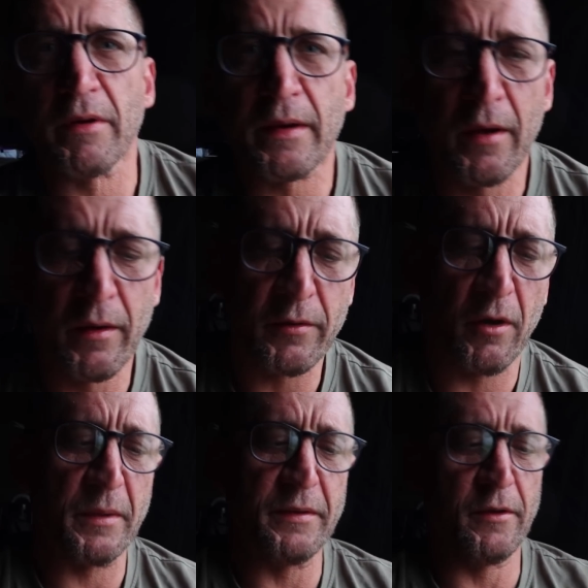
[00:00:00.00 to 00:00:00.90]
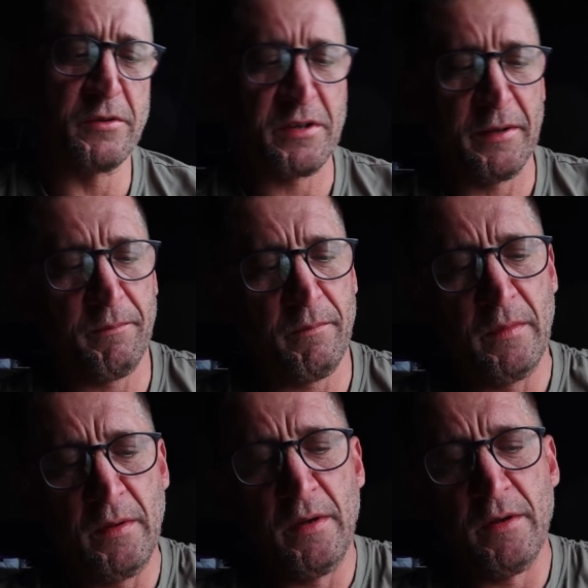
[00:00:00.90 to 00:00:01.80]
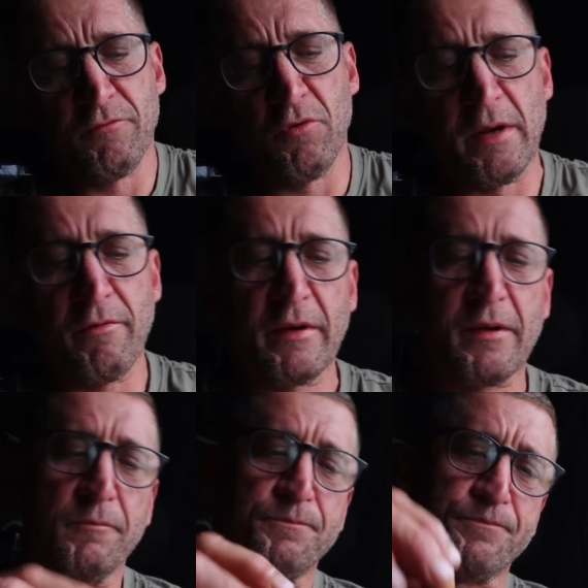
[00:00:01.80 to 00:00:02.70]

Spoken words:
rig that I've been using, Ronnie rig,